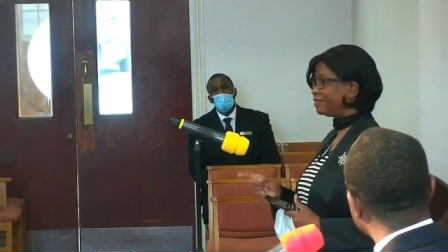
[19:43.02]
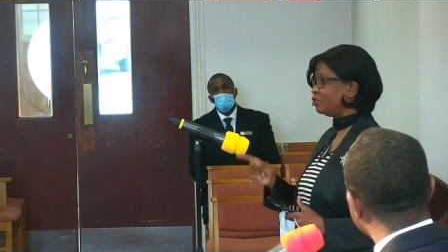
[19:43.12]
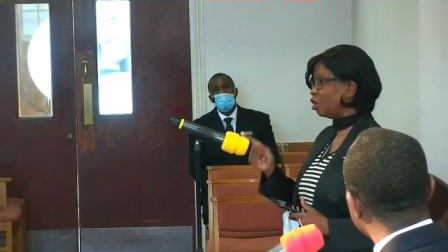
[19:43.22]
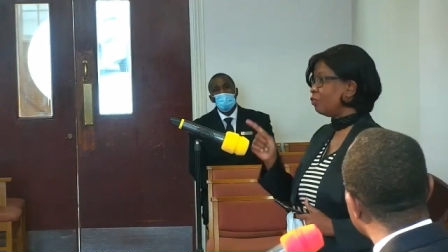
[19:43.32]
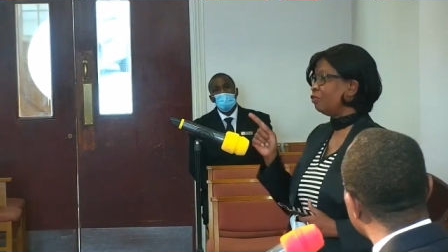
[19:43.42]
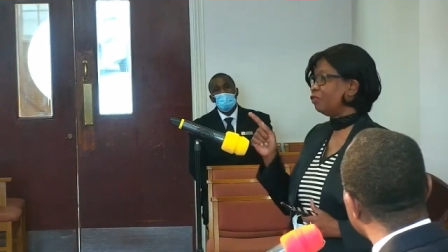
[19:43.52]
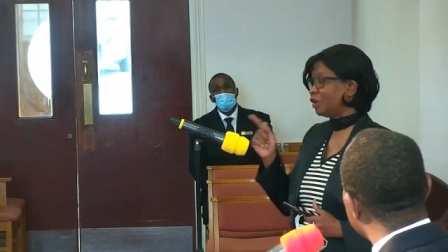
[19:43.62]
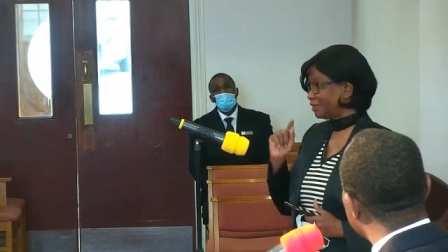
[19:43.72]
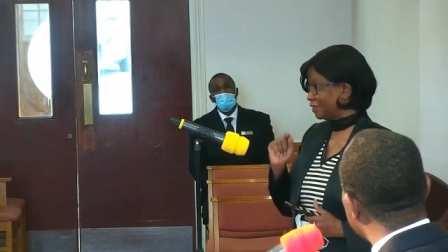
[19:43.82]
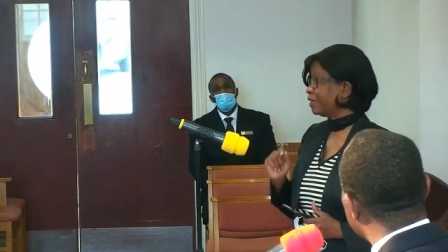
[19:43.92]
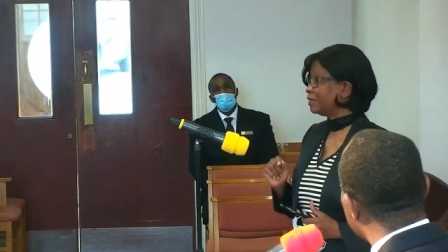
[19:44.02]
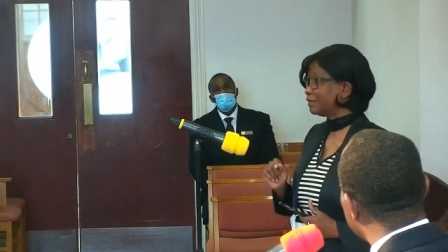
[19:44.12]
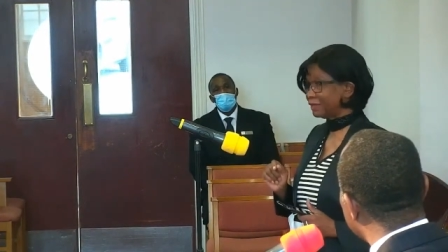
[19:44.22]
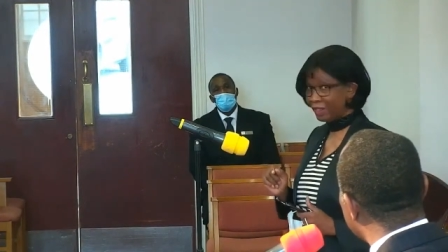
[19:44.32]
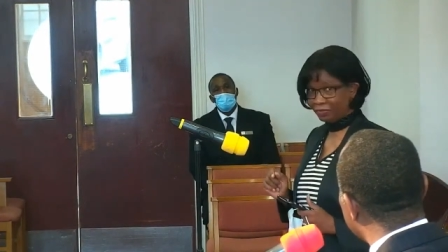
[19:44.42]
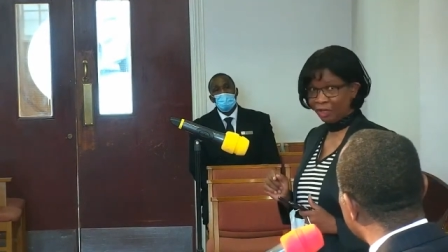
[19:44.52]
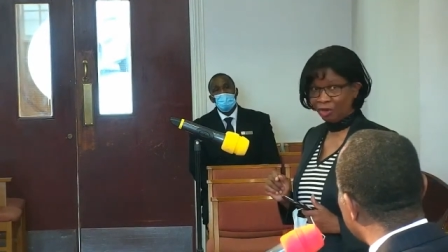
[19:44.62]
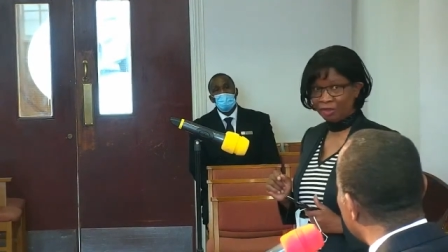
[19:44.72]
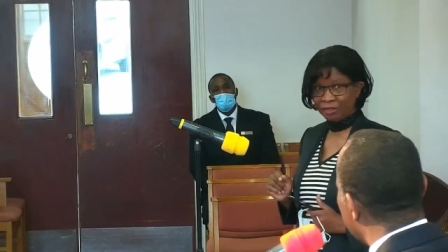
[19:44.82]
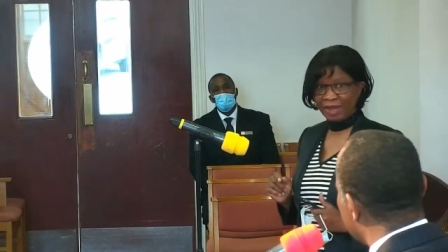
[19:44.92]
it's not thus set the
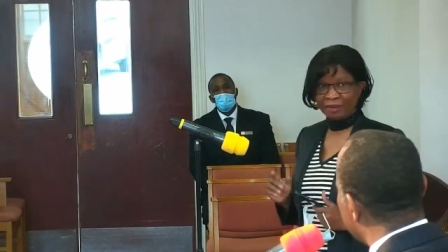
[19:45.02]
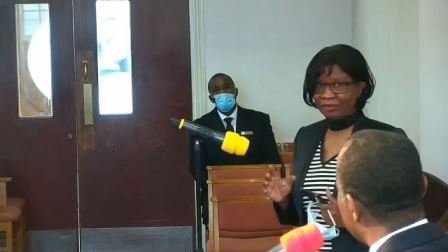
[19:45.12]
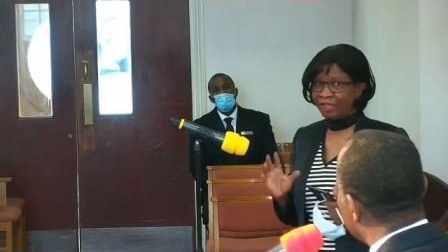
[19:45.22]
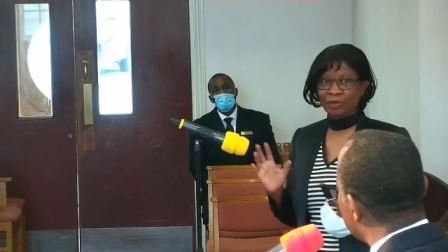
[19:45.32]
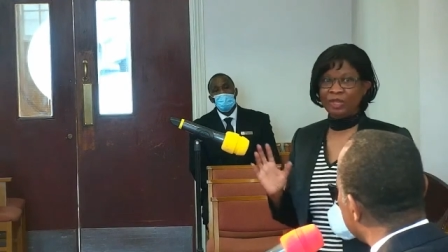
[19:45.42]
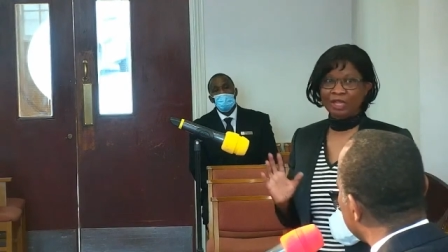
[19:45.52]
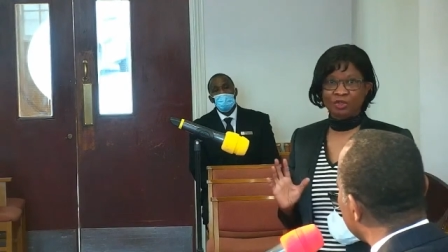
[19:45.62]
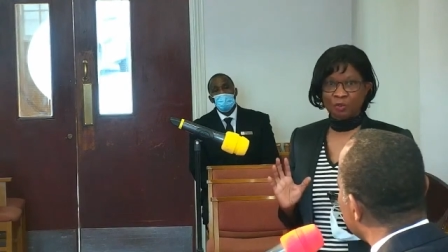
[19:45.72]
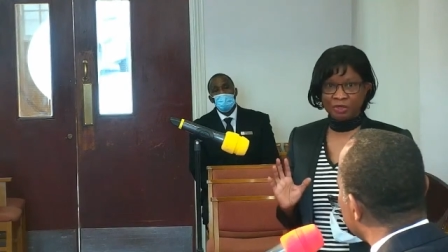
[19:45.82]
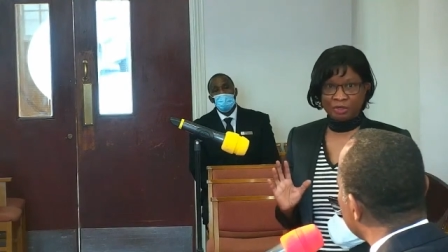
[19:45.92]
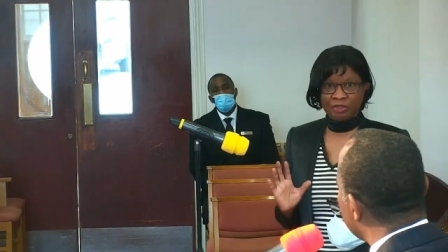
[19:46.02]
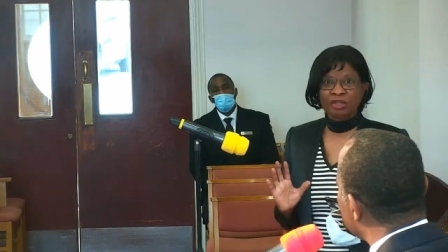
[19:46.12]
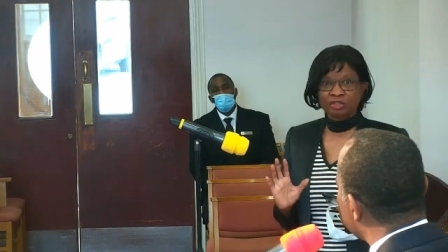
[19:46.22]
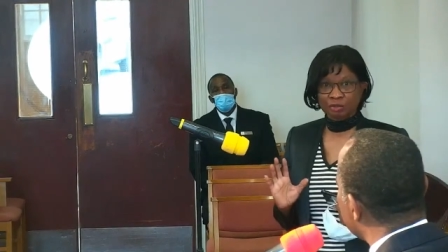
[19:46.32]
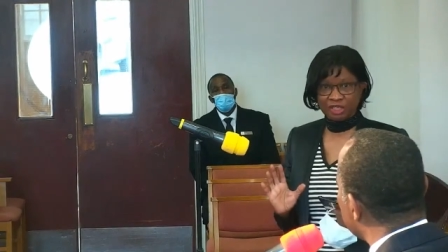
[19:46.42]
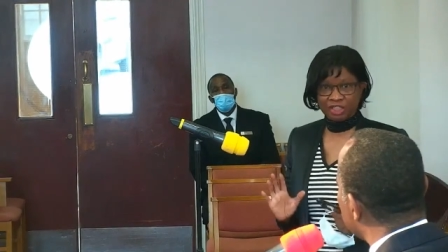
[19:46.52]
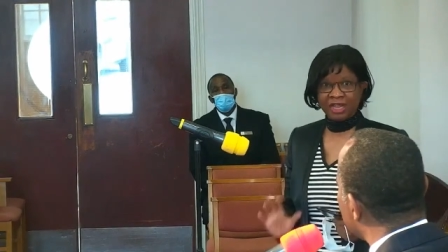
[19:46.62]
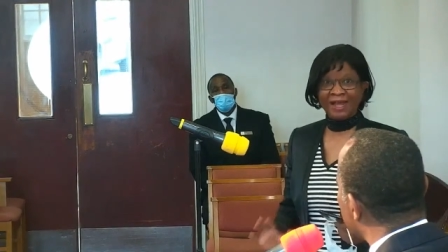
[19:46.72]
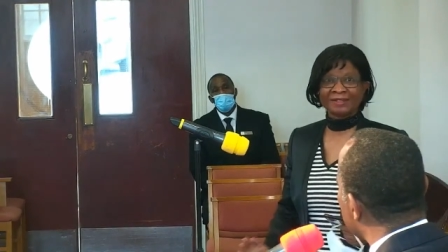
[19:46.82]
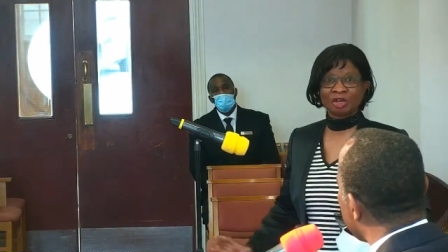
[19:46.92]
Lord. So I don't think we can do without
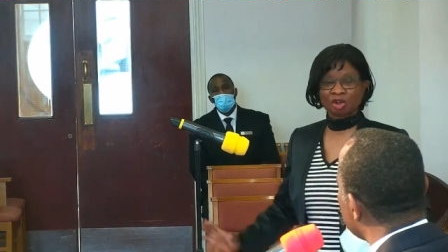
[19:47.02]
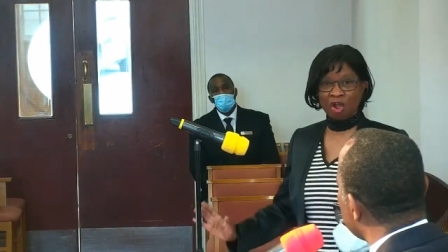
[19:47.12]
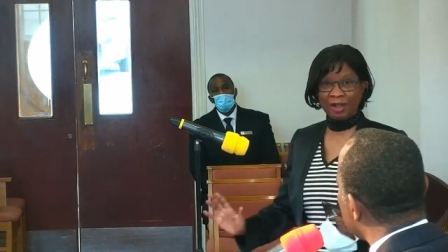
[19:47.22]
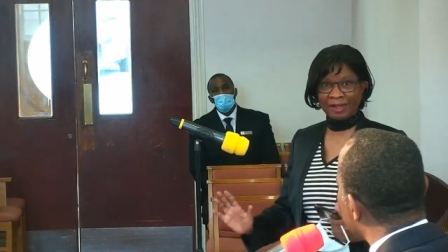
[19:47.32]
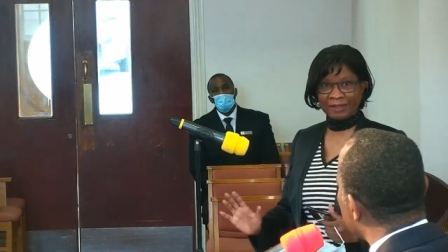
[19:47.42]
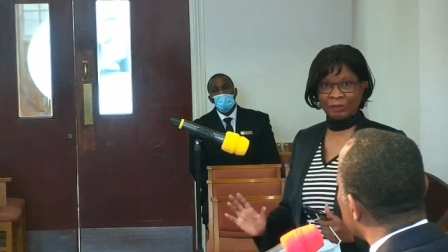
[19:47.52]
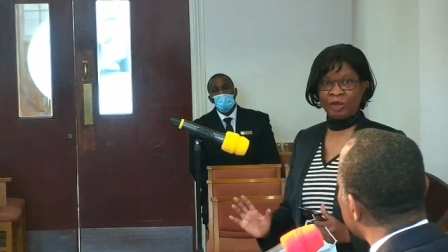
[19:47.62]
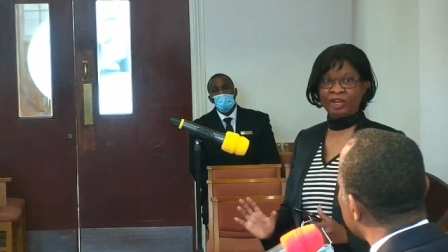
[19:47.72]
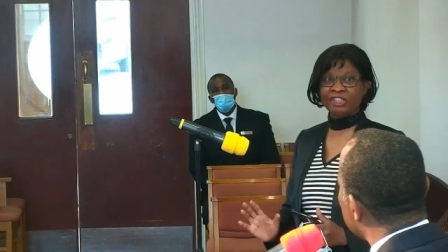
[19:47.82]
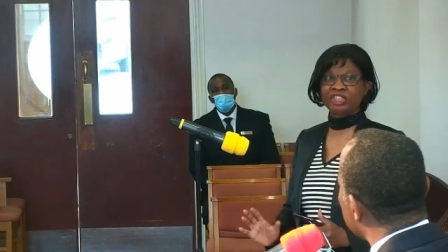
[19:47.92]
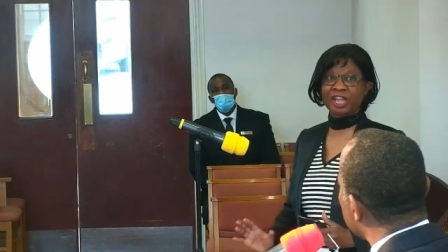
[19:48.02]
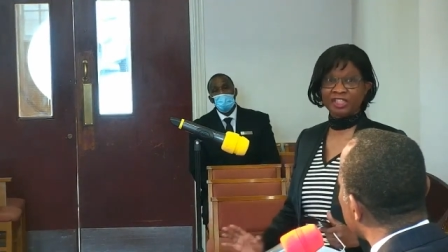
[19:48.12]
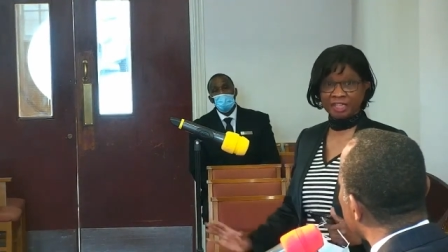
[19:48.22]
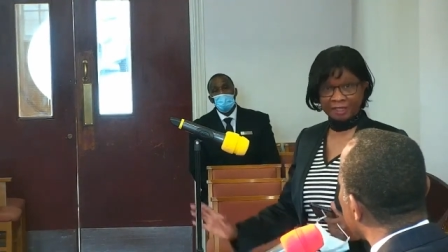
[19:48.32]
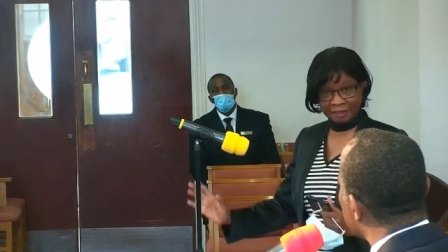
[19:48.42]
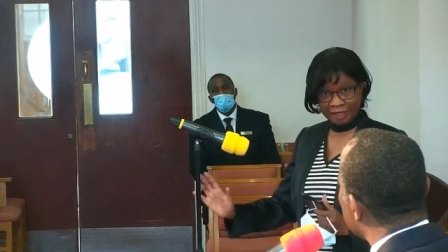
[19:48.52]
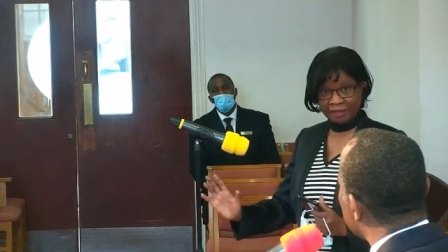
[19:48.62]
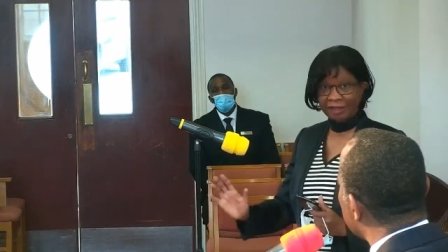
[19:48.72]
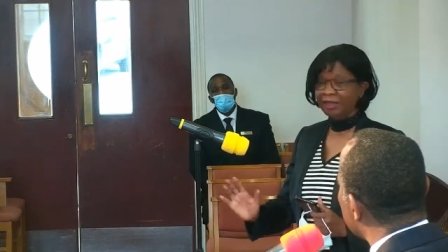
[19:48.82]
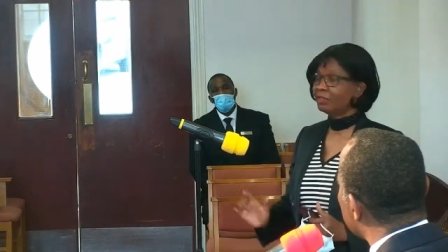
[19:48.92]
tradition as long as we are not changing anything
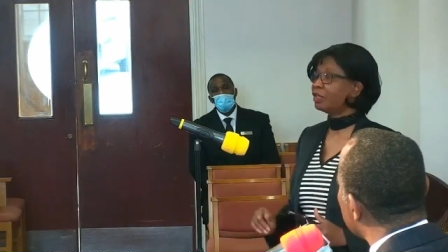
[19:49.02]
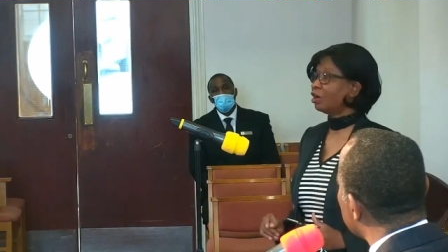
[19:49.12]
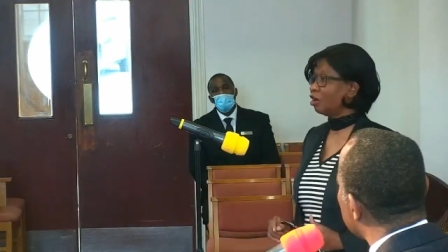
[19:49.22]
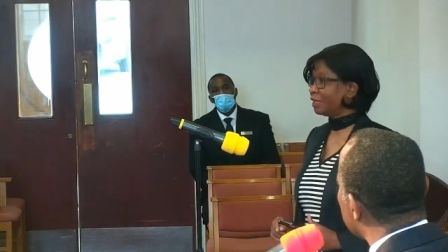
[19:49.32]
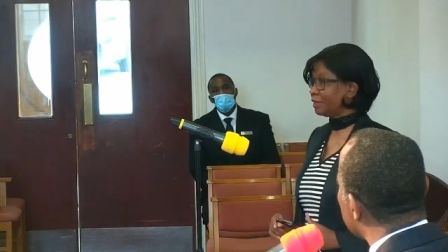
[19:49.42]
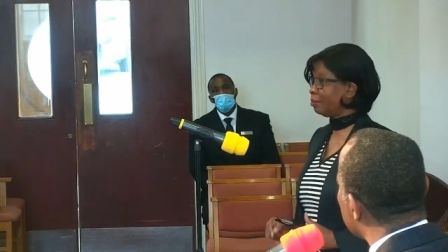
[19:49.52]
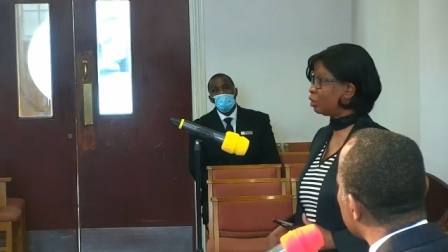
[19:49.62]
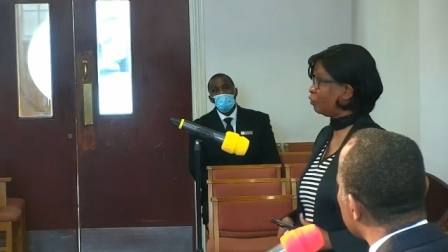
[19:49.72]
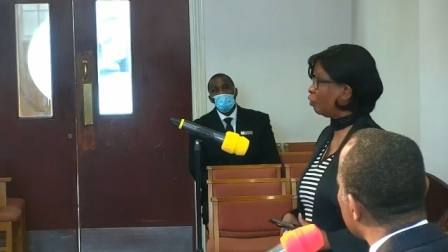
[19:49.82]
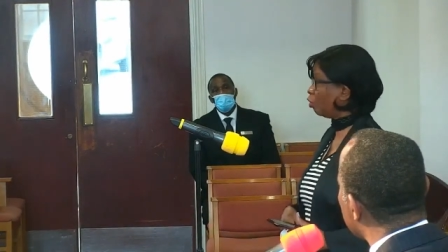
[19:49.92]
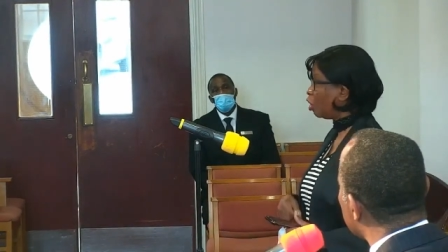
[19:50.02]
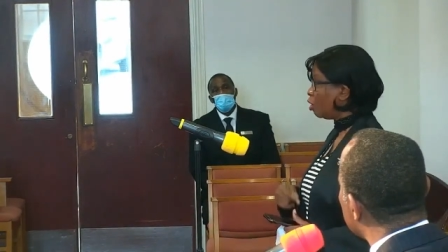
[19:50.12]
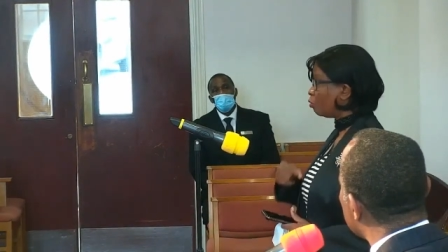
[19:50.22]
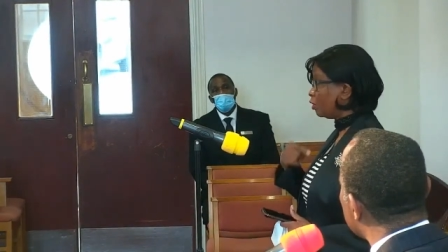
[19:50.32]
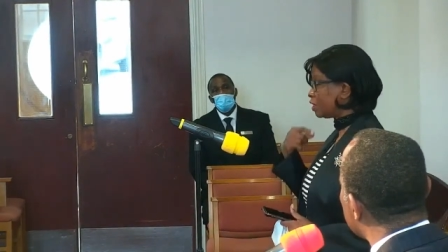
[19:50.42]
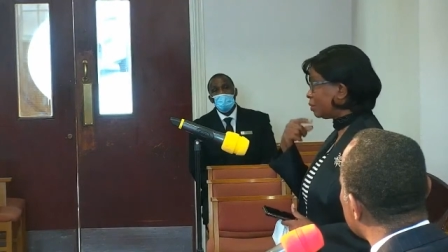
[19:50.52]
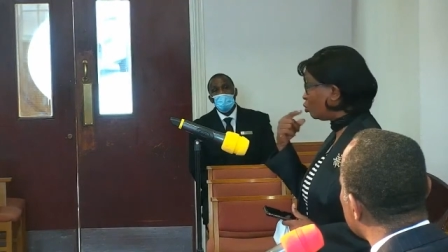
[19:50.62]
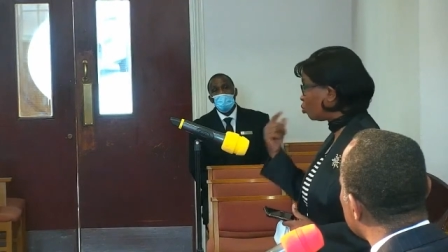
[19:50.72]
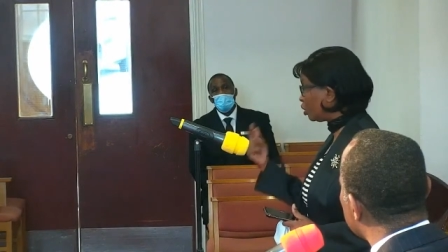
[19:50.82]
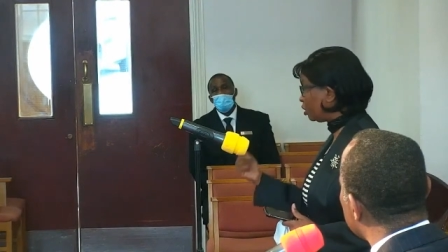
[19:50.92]
that God said. But for the
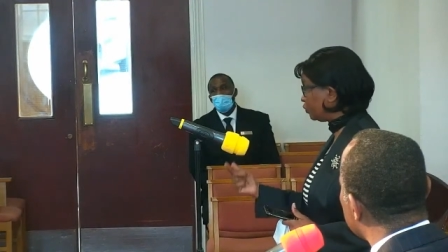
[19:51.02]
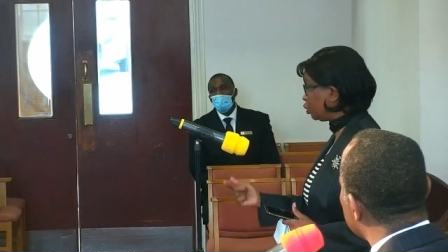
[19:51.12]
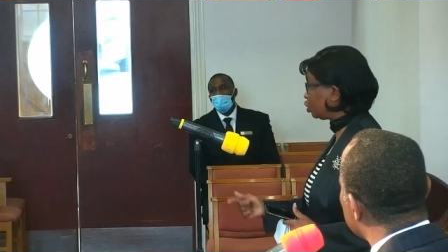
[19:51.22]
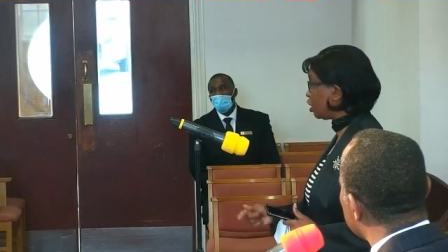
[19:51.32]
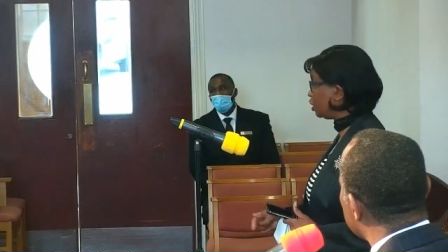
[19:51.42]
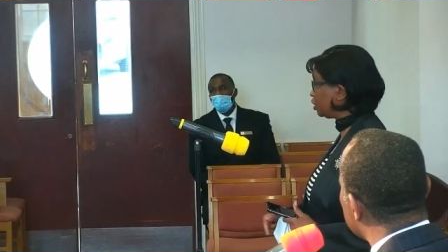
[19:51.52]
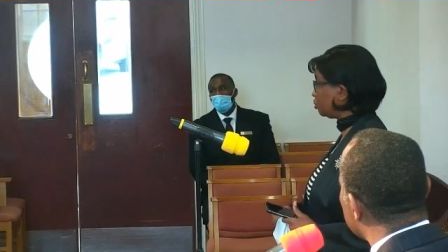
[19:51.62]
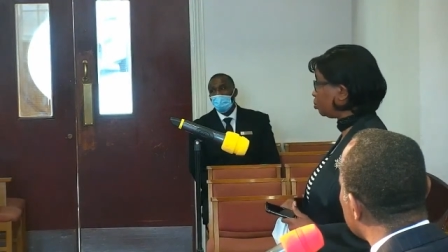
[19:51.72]
smooth running of the church